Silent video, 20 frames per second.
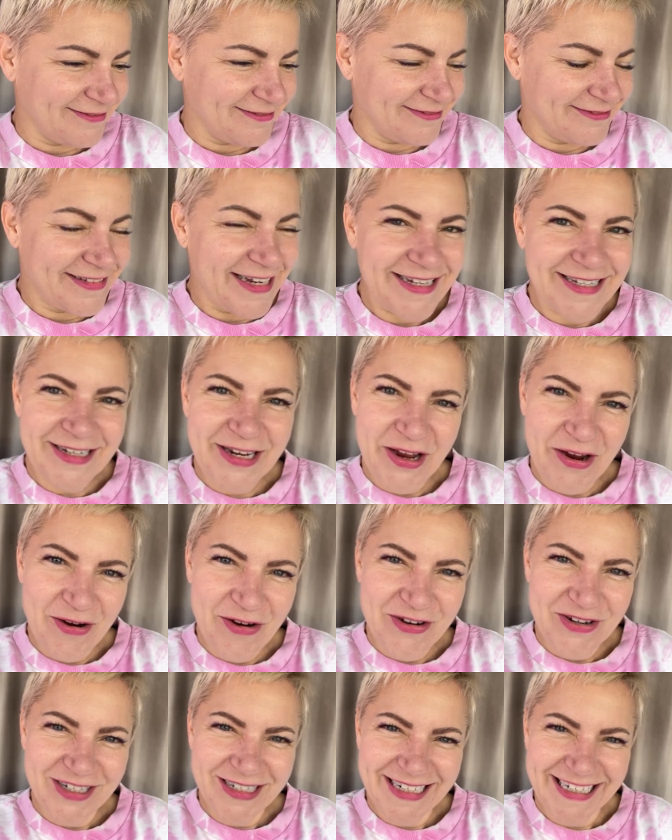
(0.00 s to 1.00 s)
Let's get
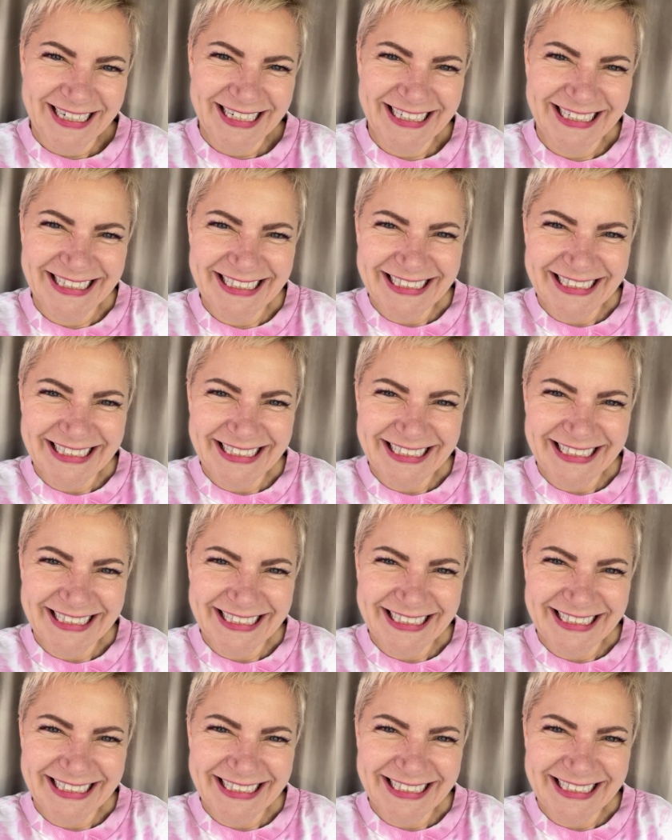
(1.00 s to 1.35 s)
on.